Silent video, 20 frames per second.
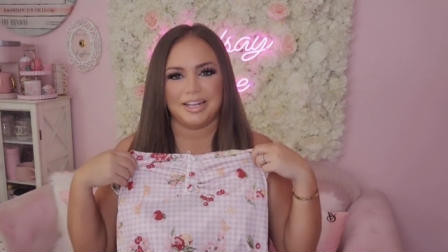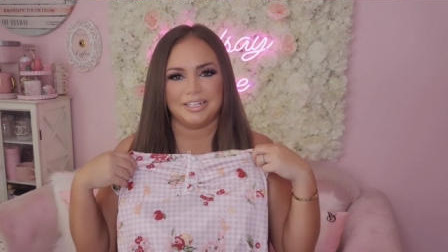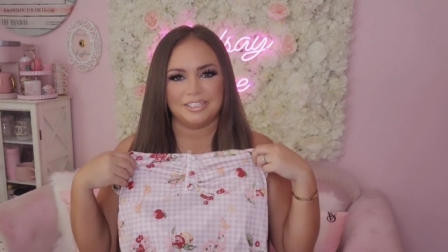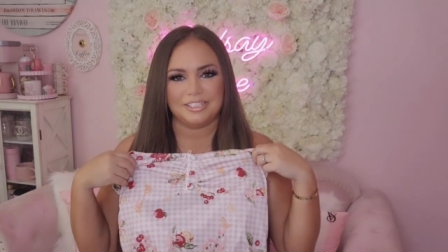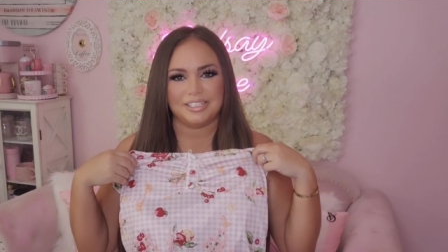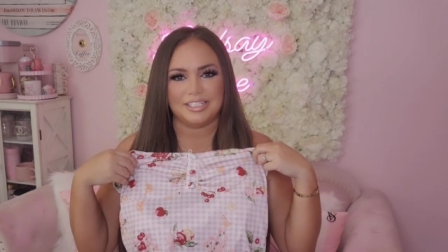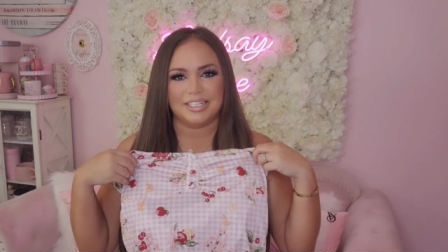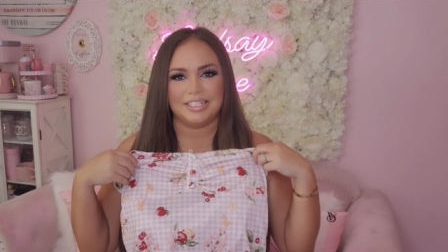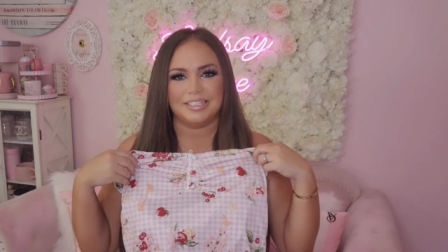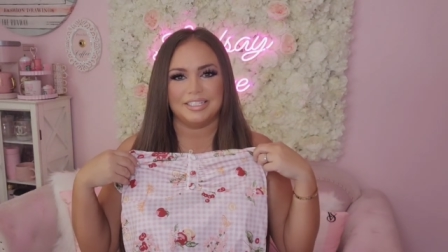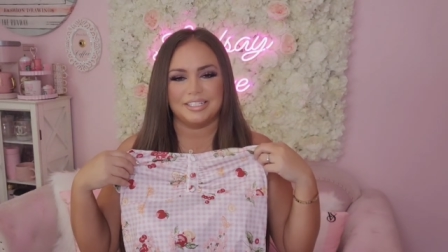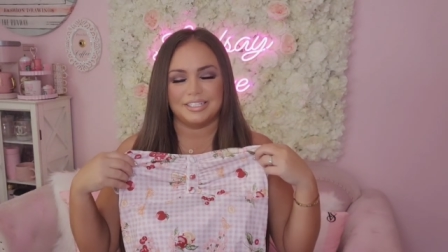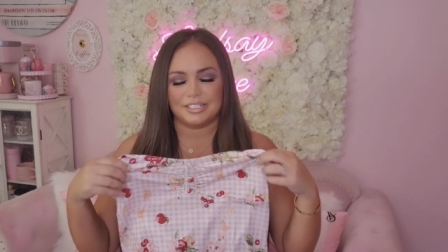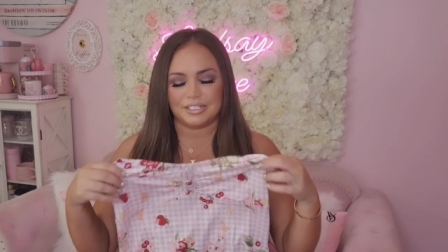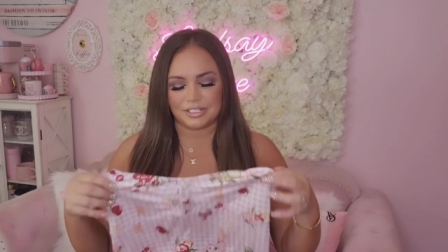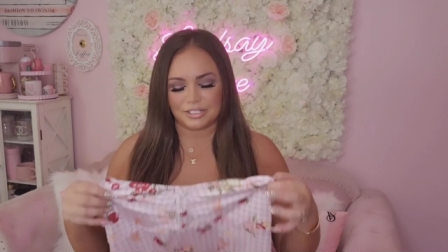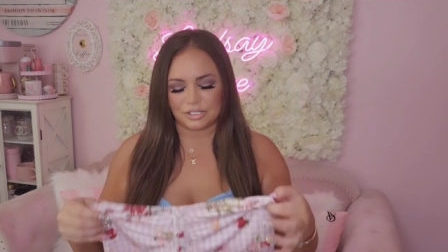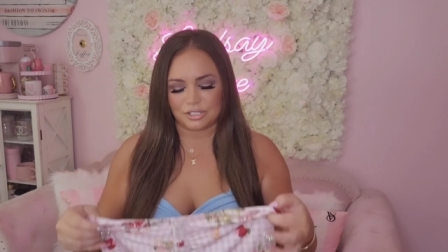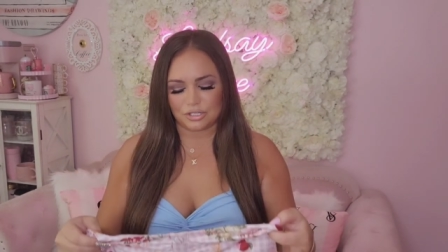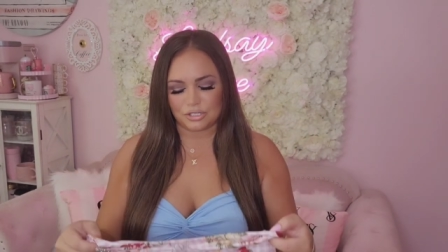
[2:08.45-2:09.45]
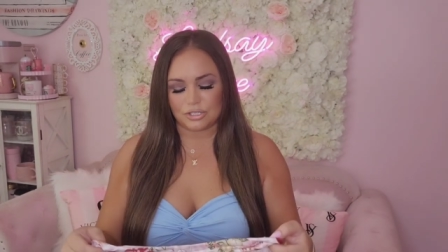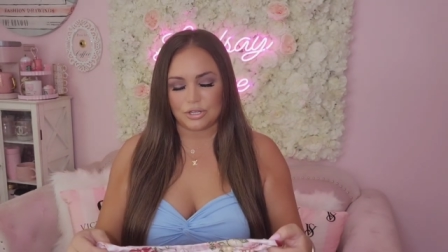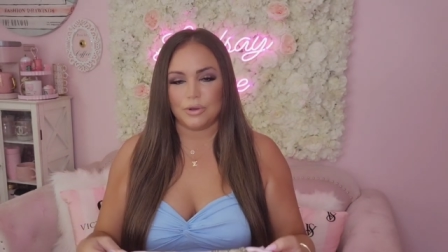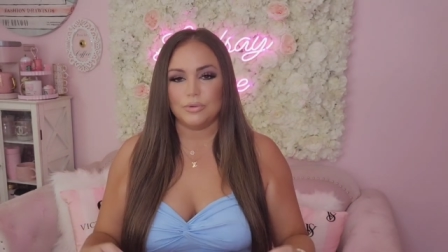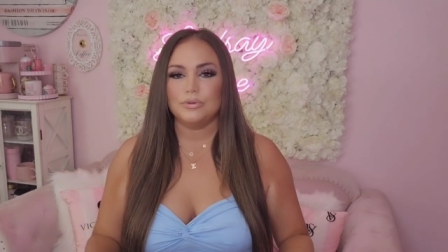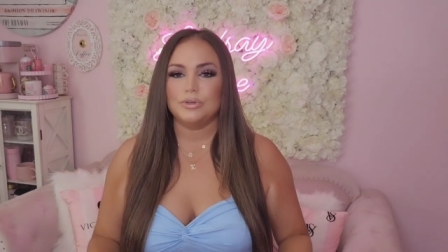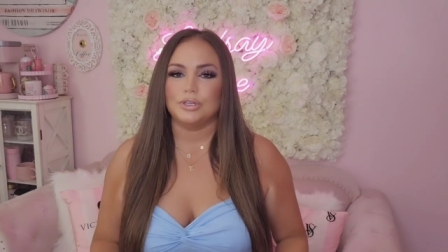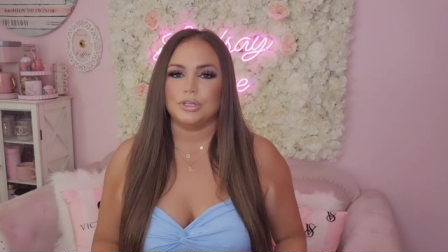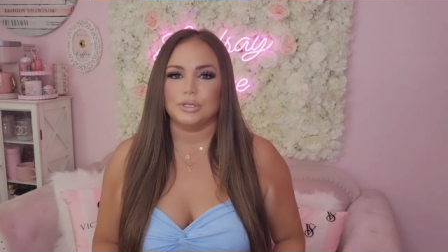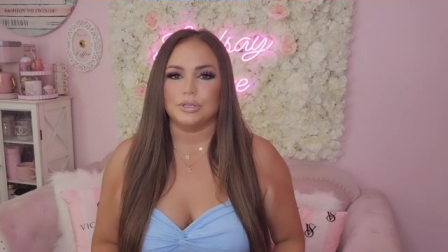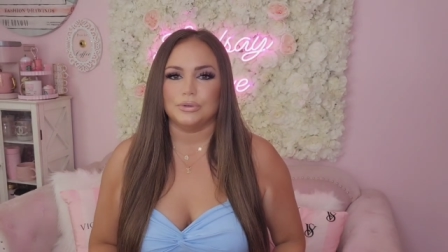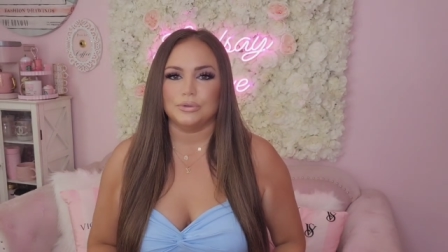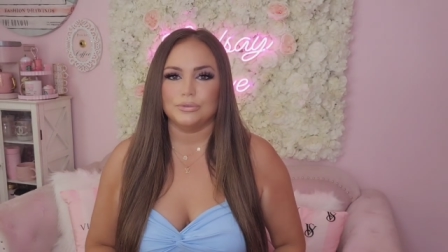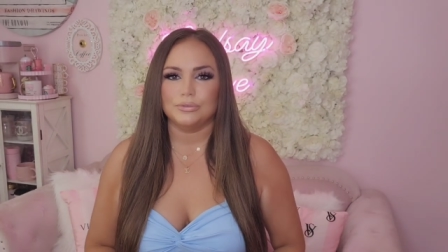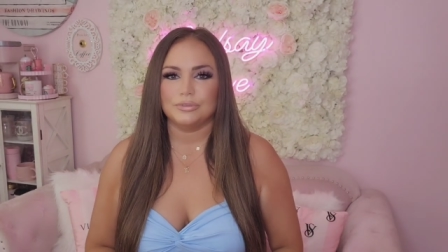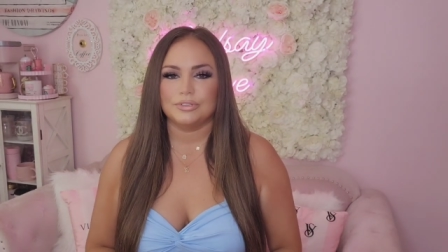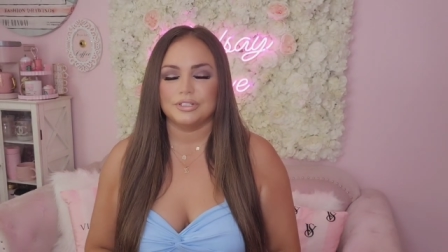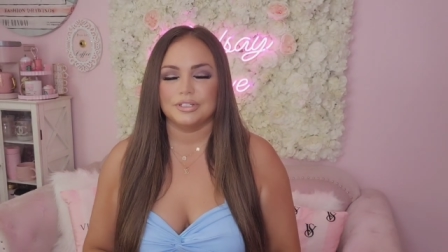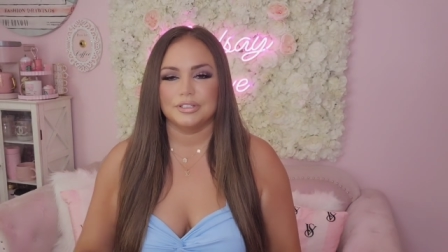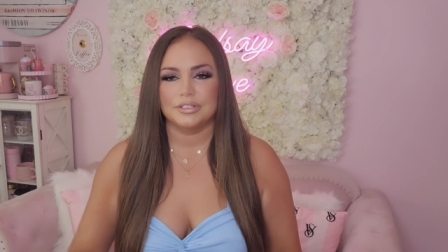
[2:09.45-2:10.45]
I just think this is so
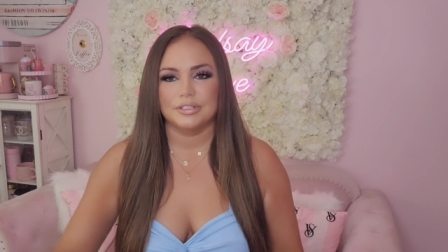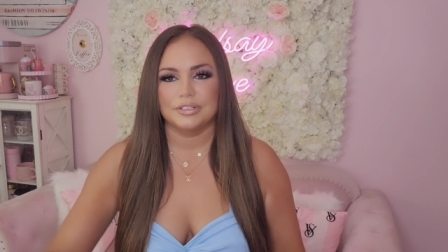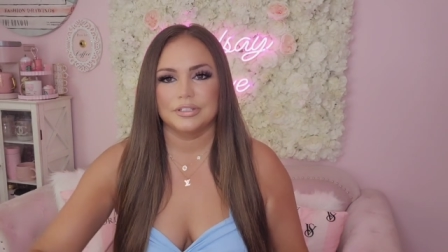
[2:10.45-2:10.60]
cute.